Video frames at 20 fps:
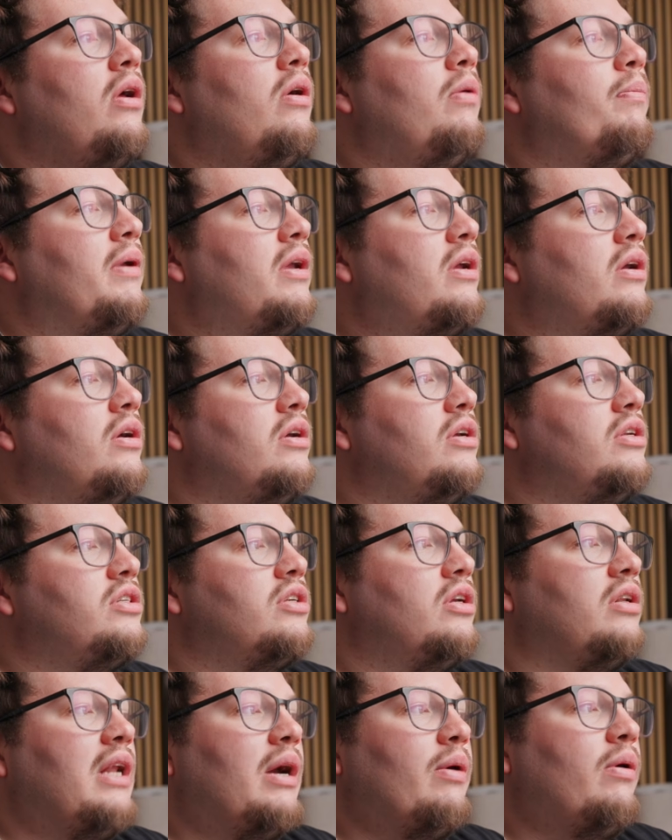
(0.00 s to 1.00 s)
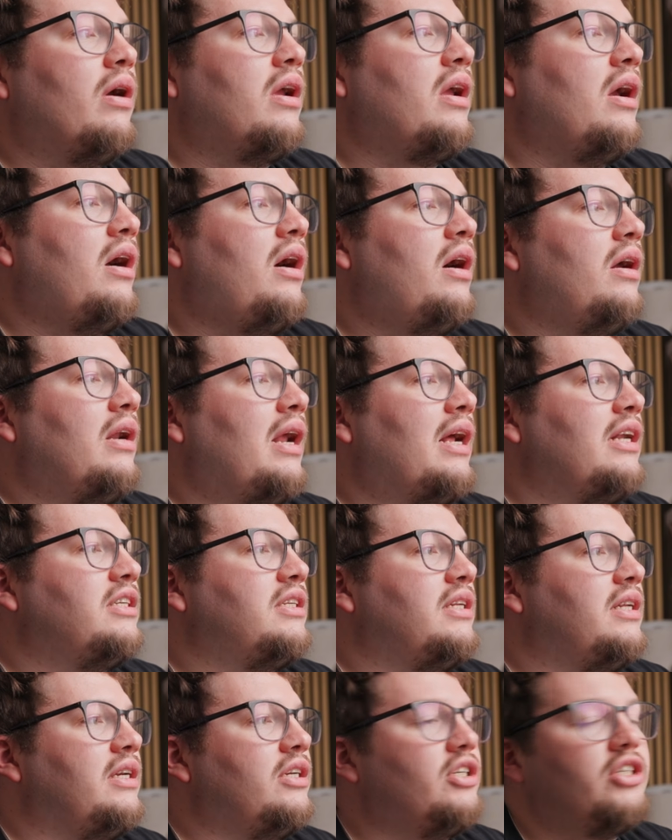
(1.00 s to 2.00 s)
because now I can't
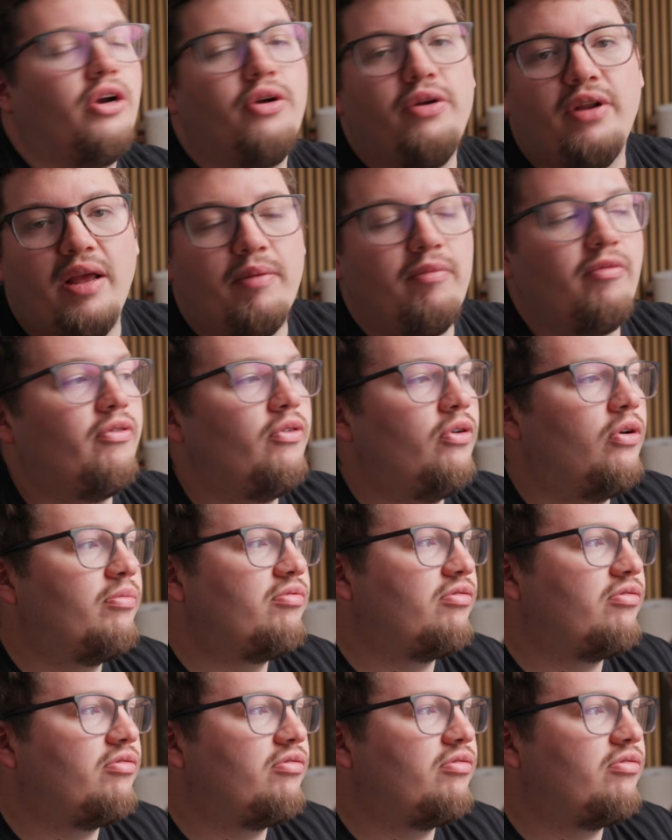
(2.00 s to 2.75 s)
actually show you the M4